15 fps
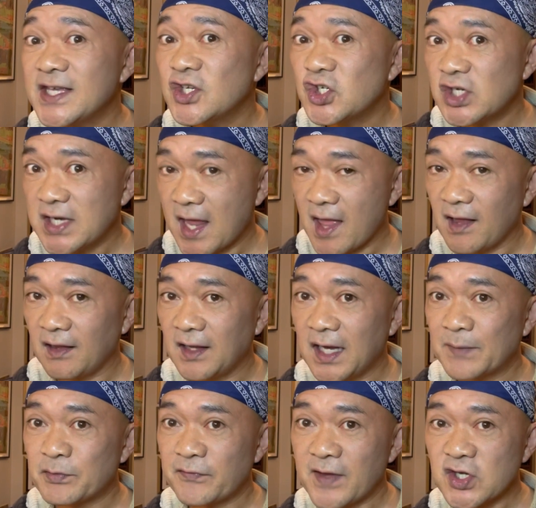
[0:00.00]
Chanel,
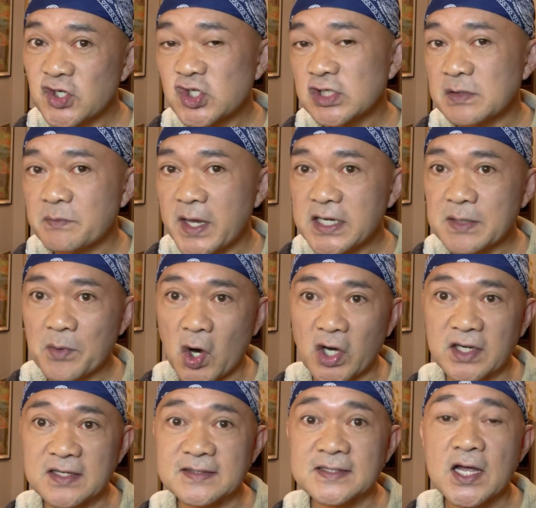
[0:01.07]
a professional makeup
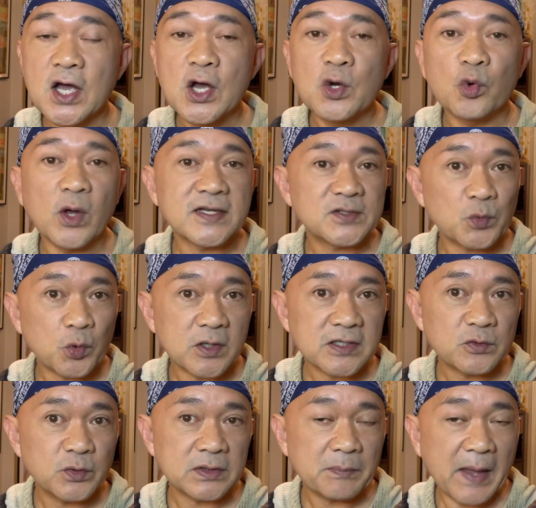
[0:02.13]
artist who has
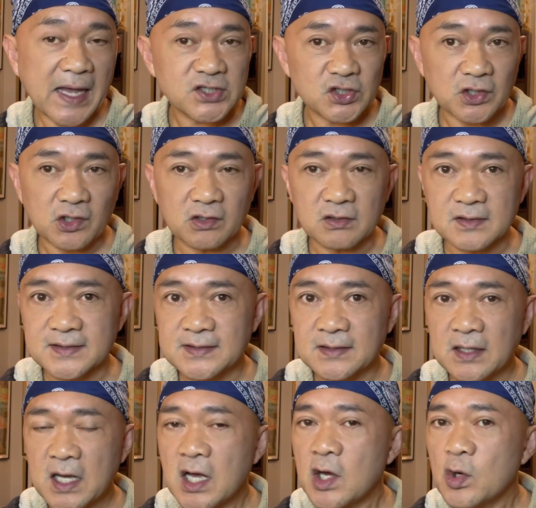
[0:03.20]
worked with pageant
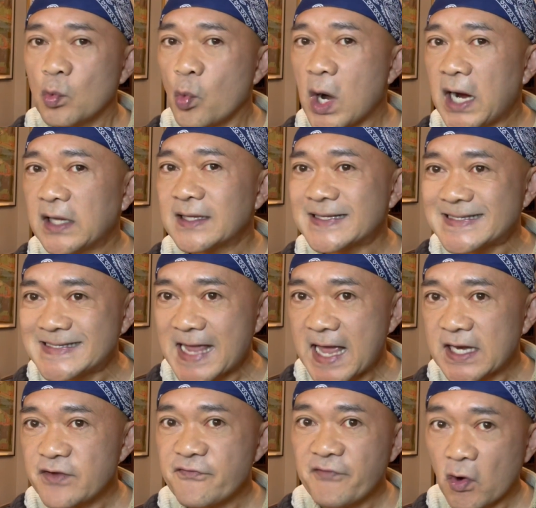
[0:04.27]
girls. While
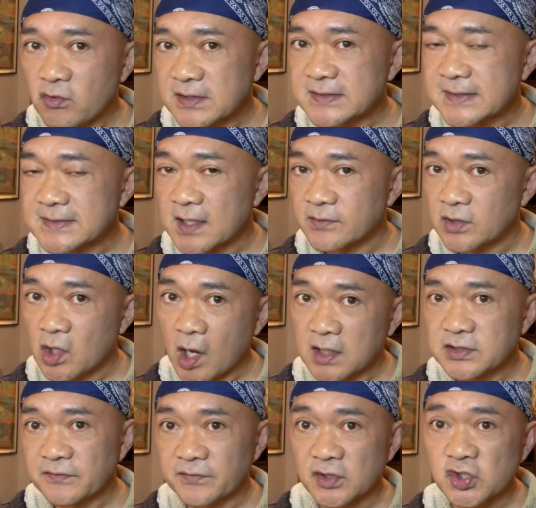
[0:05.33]
Danny focuses on the
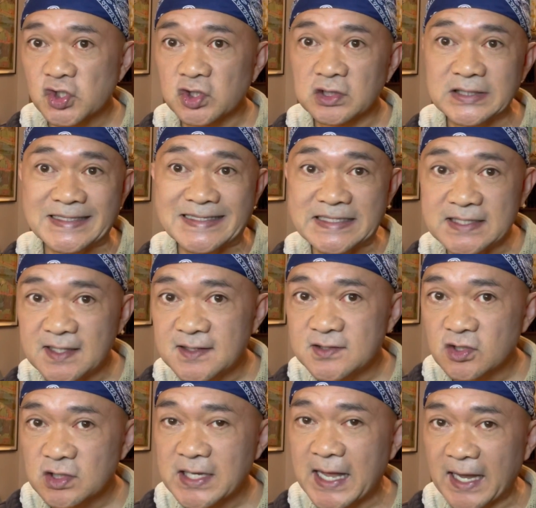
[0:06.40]
controversial
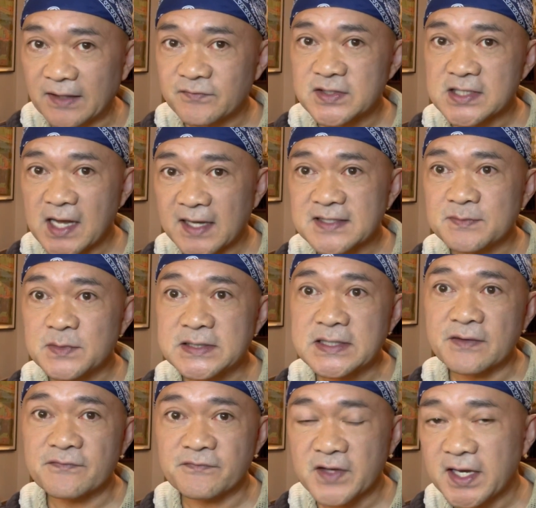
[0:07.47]
Nizuk advertisement
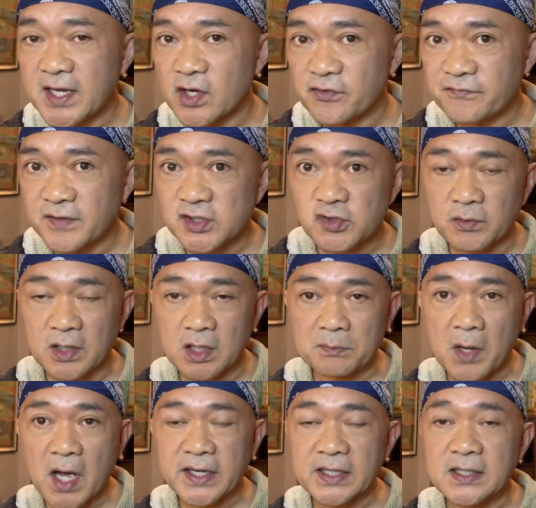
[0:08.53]
video featuring
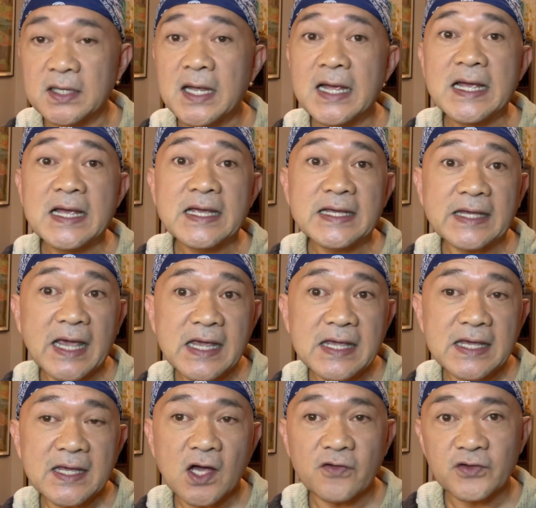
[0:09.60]
Arbani,
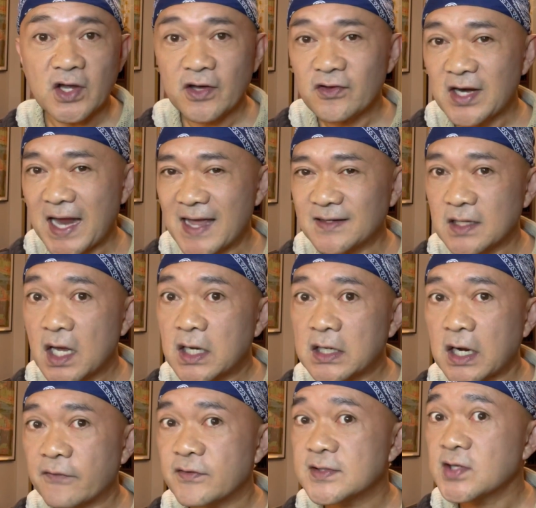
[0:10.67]
Kiki, on the other hand,
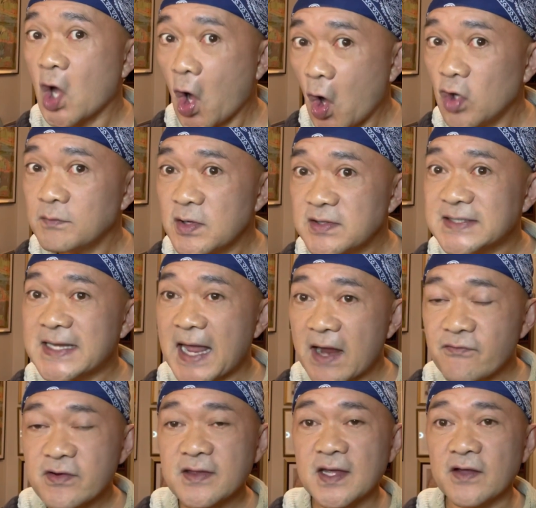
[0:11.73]
covers almost
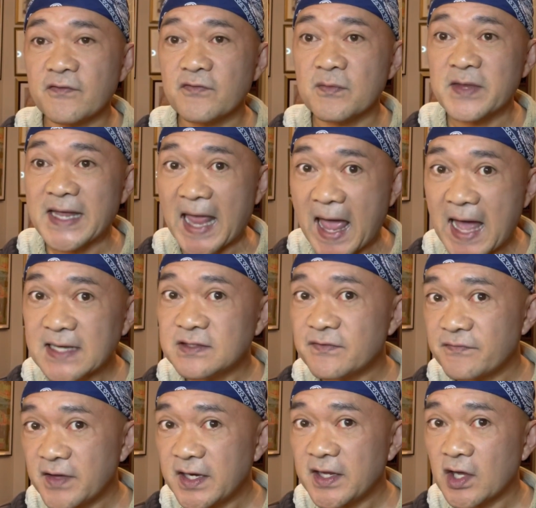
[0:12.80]
everything from the ad
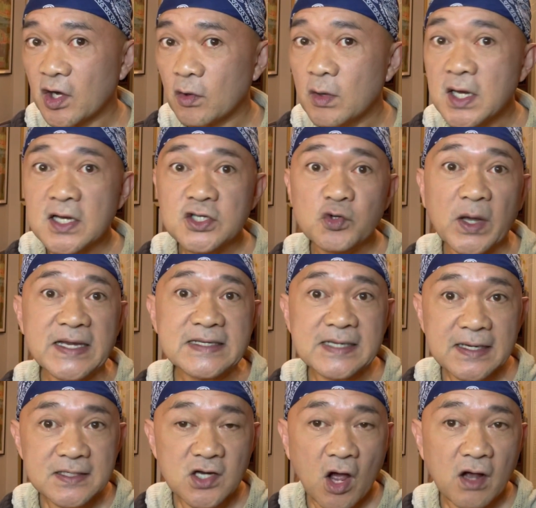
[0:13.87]
video to a
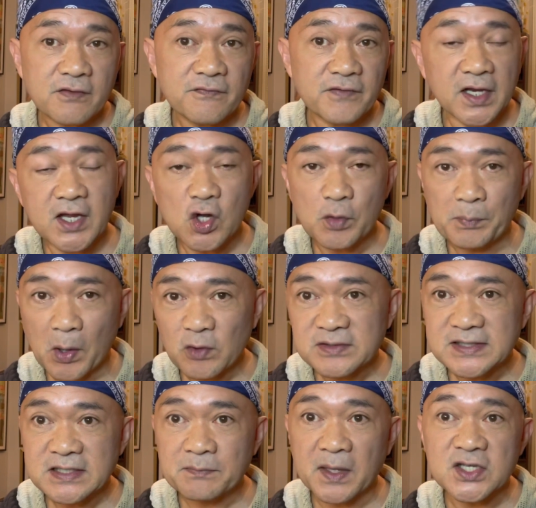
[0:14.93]
TikTok video
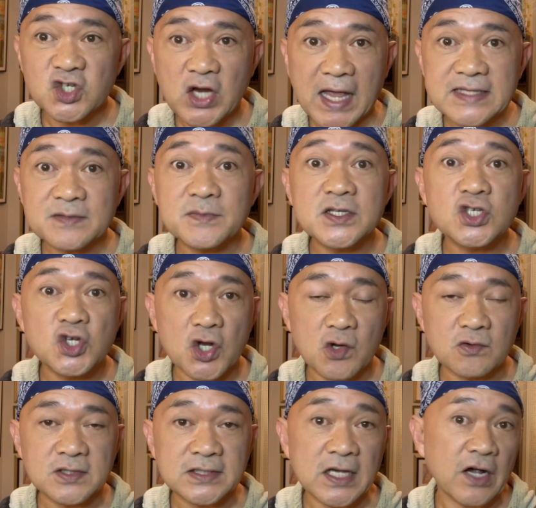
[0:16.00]
posted by Jasmine
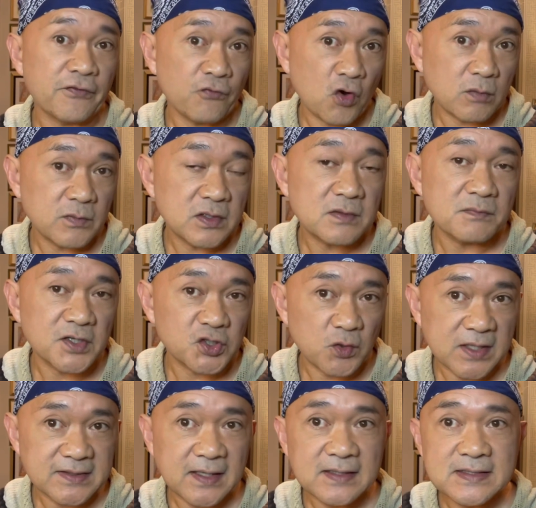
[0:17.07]
Jones, a former Miss
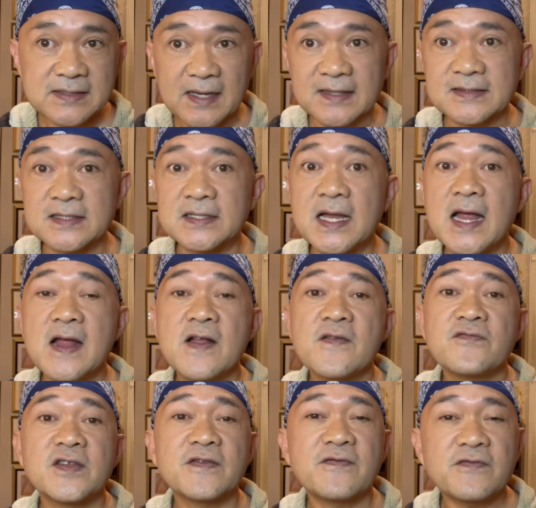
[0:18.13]
USA contestant,
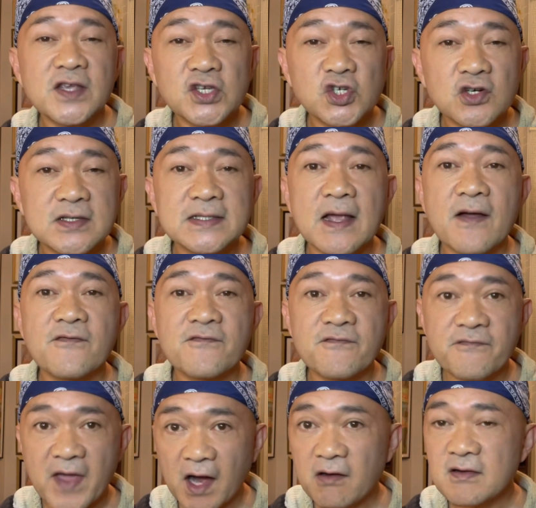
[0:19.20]
that features
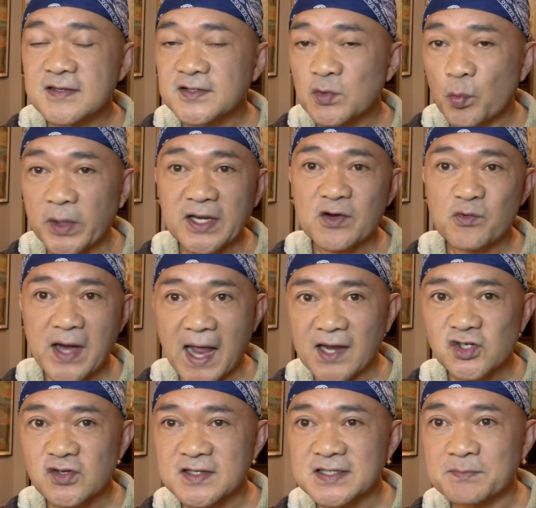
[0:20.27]
various winning
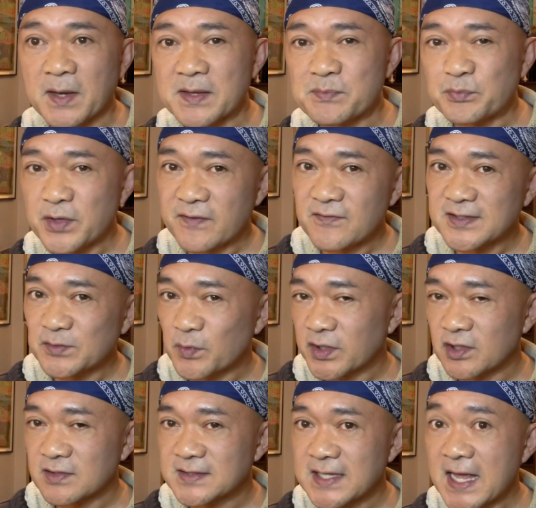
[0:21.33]
reactions by previous
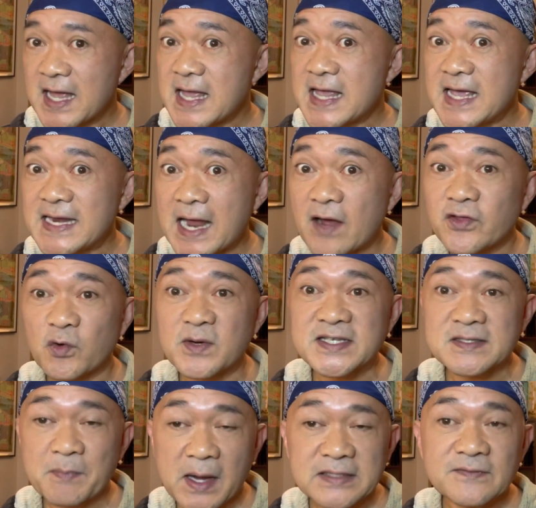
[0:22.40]
winners and how the
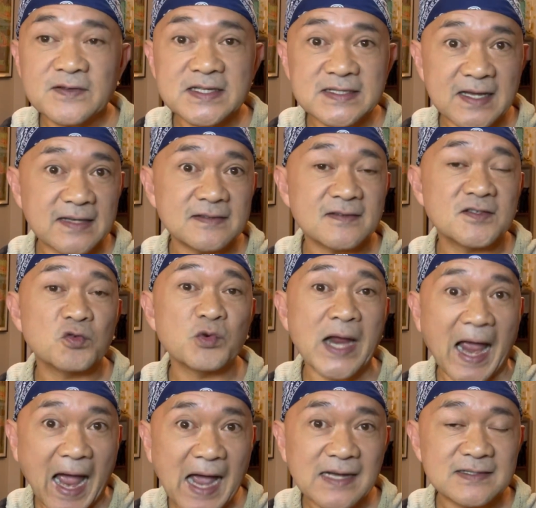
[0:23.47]
respective contestants
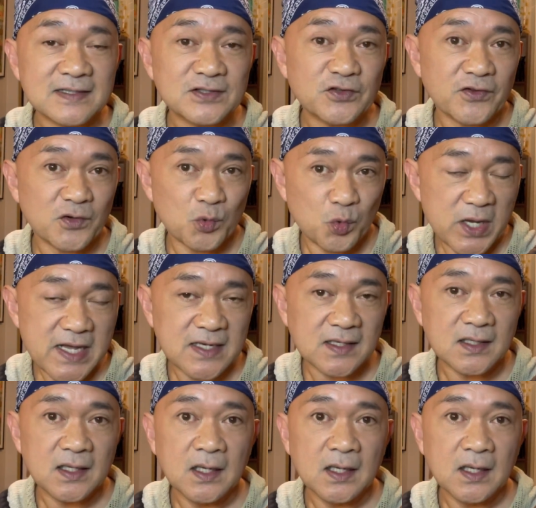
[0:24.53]
reacted to their win.